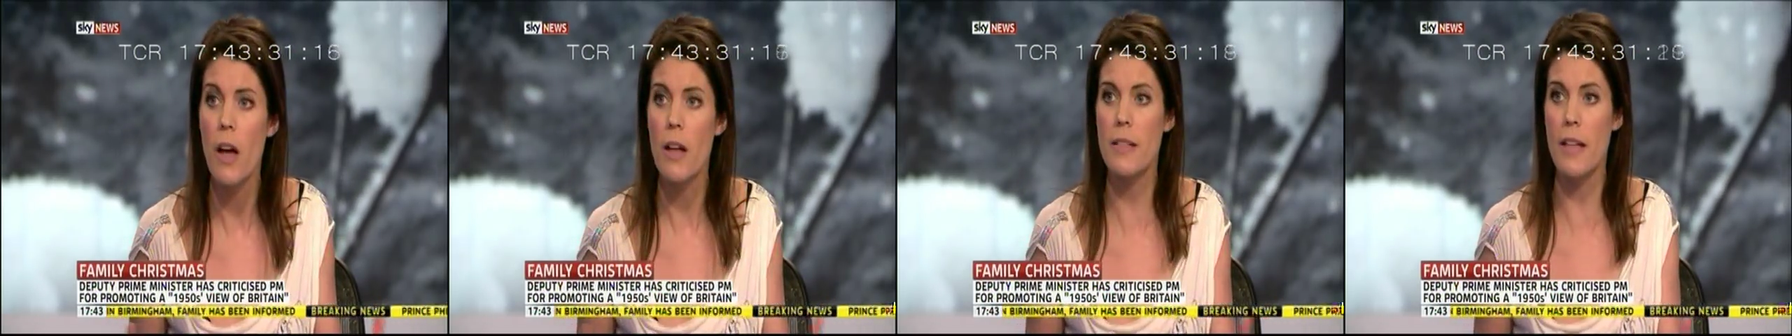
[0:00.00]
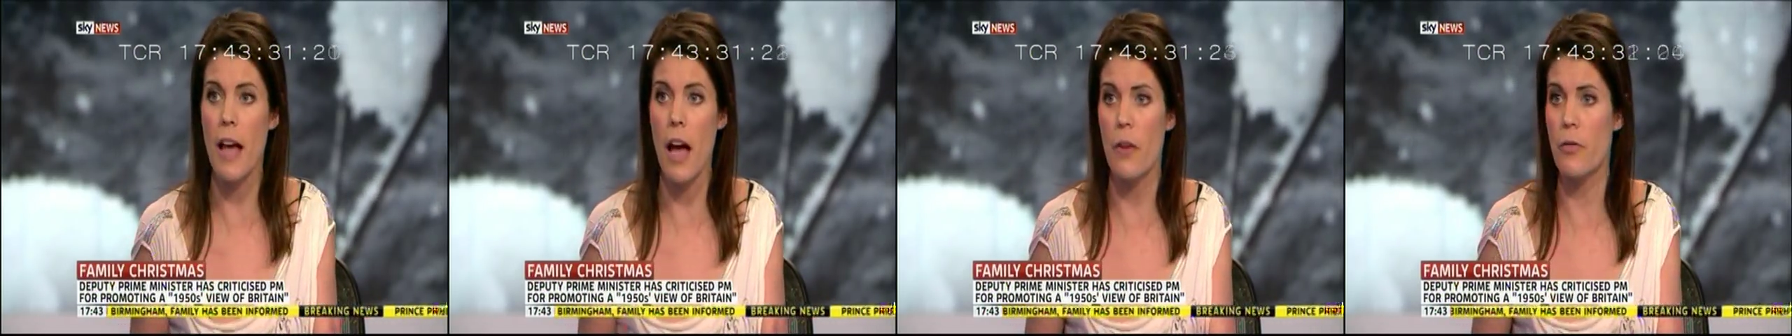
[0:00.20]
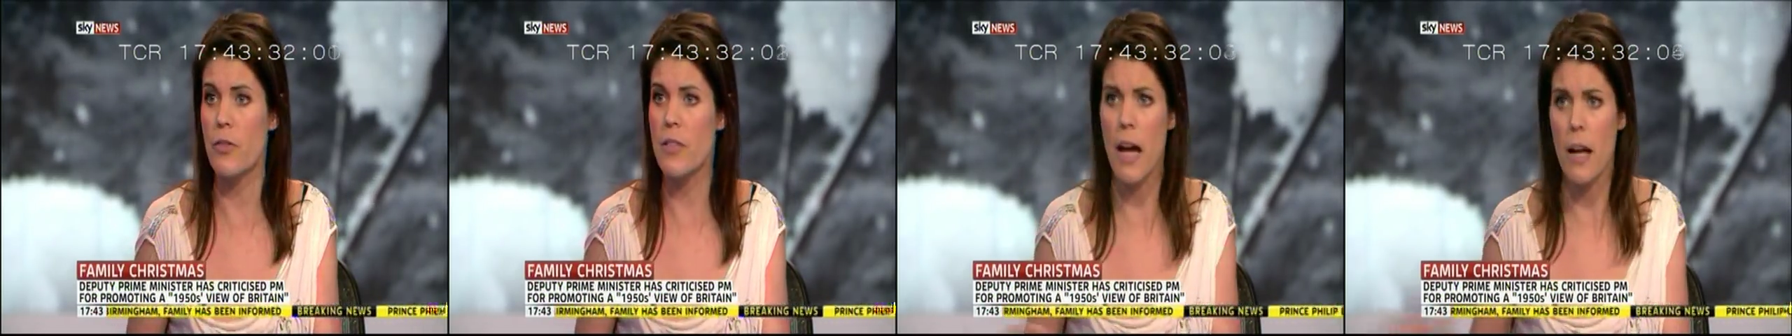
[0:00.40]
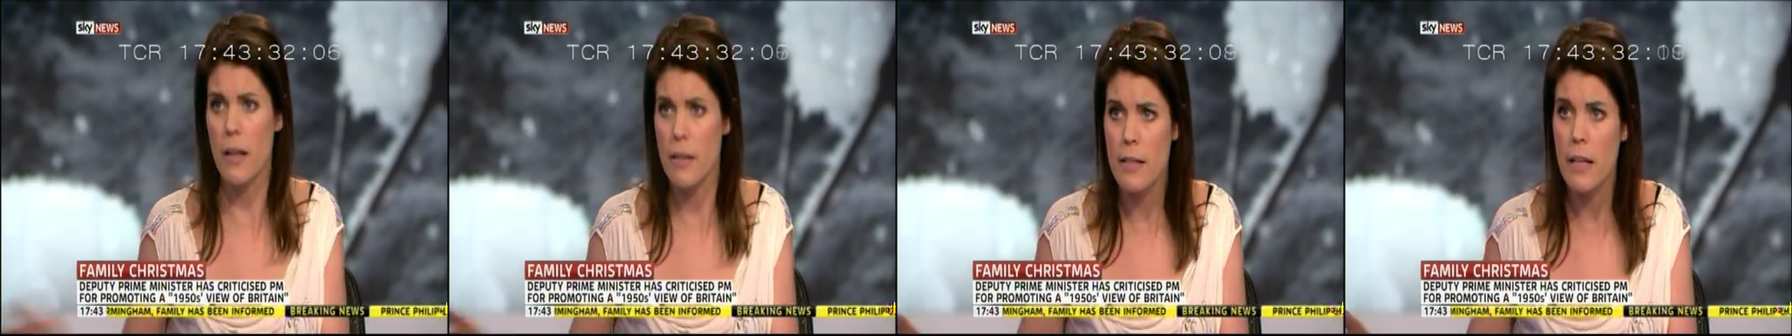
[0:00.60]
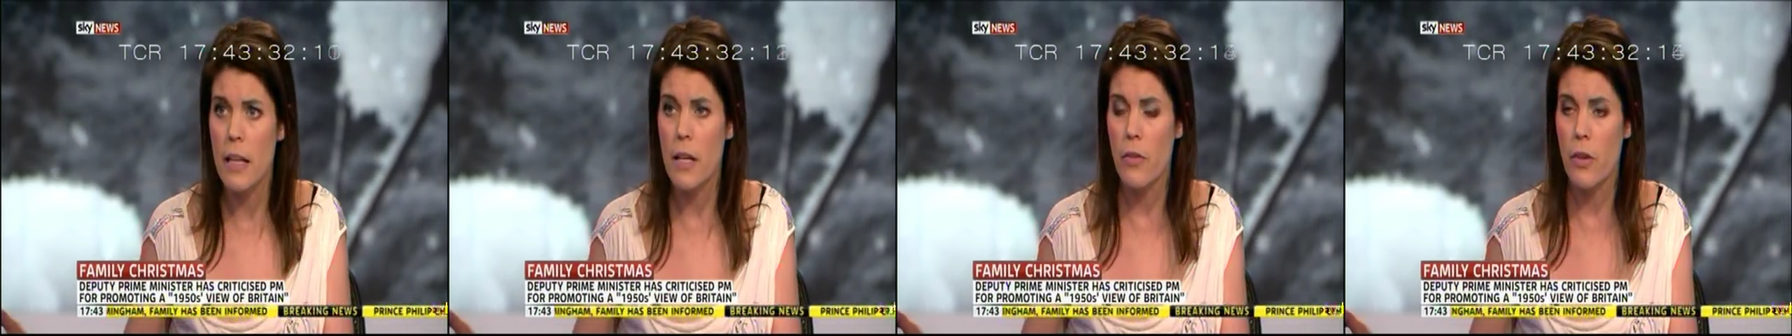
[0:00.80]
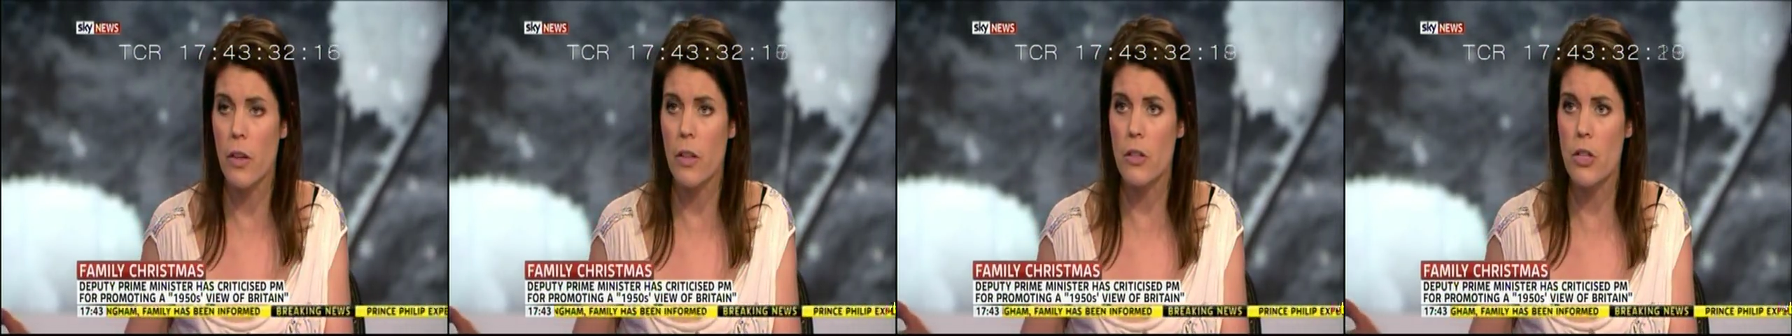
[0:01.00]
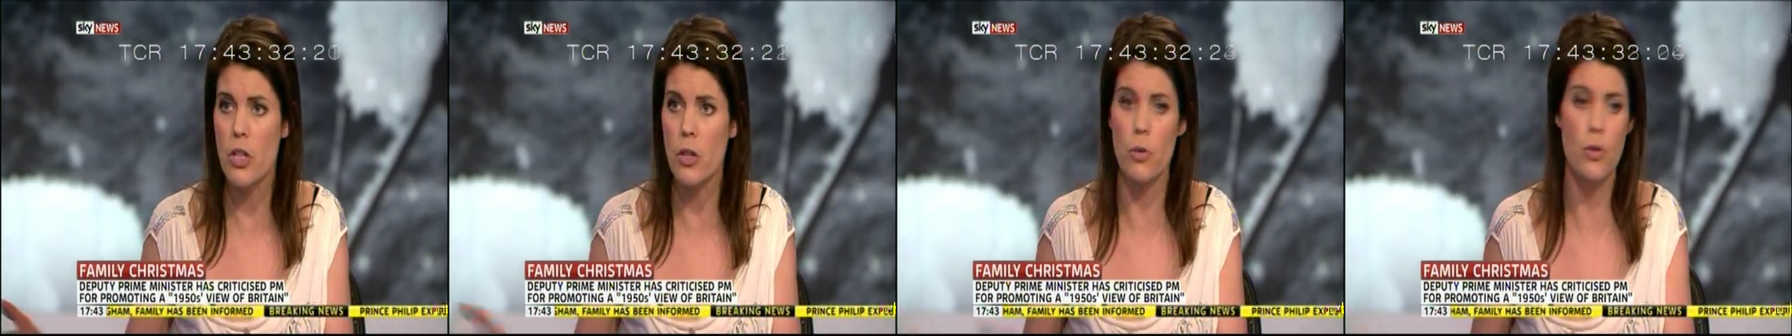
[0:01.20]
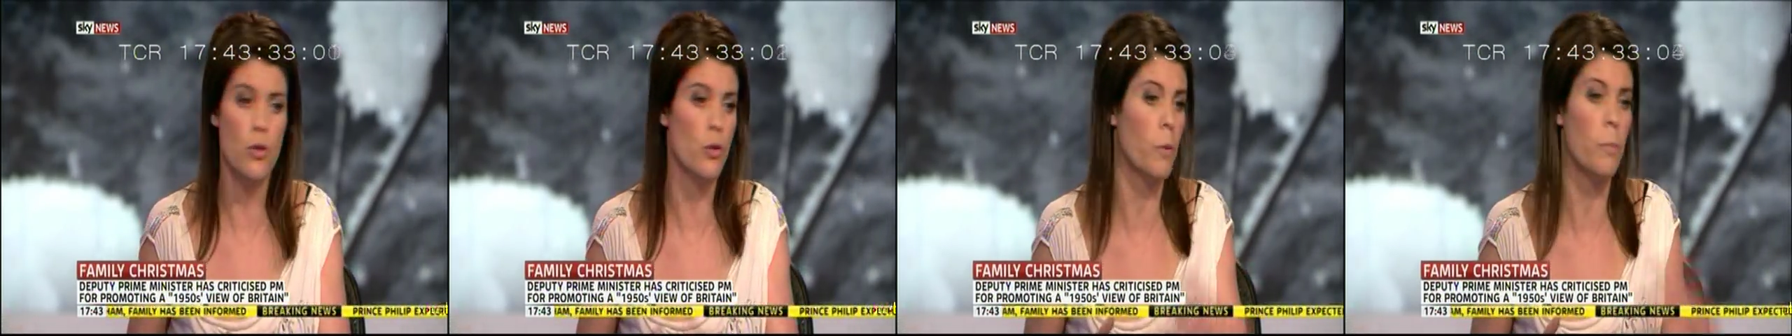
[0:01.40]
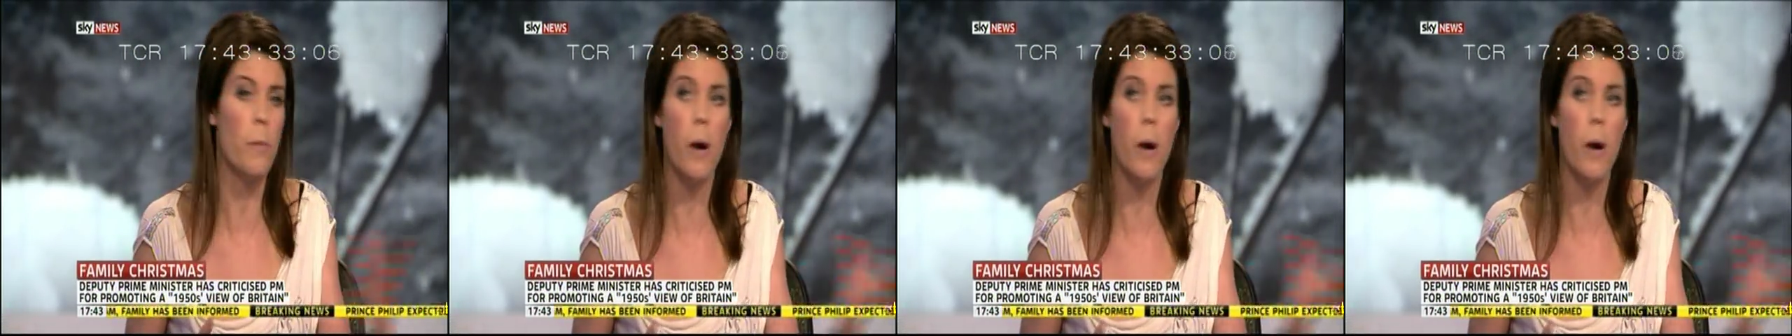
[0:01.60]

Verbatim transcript: to have dads leaving children or